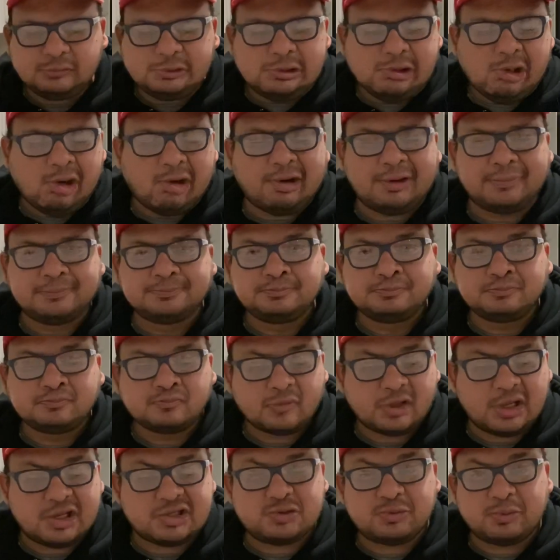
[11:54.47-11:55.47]
All right.
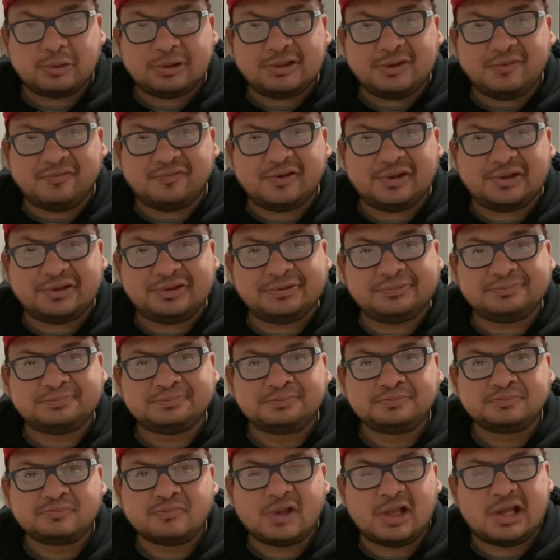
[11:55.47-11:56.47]
It's really
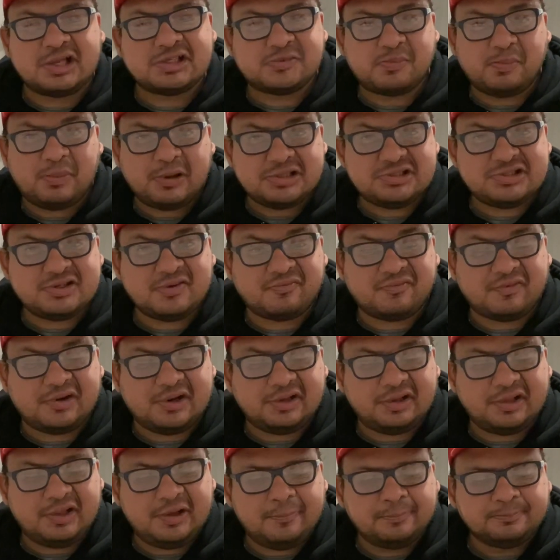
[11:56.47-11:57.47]
filling, it's budget
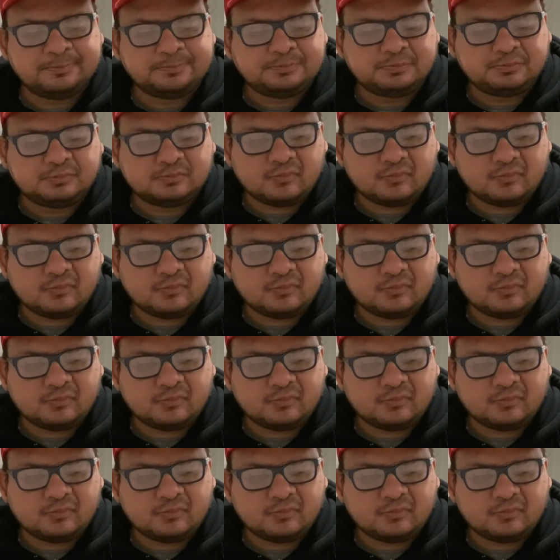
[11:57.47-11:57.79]
friendly,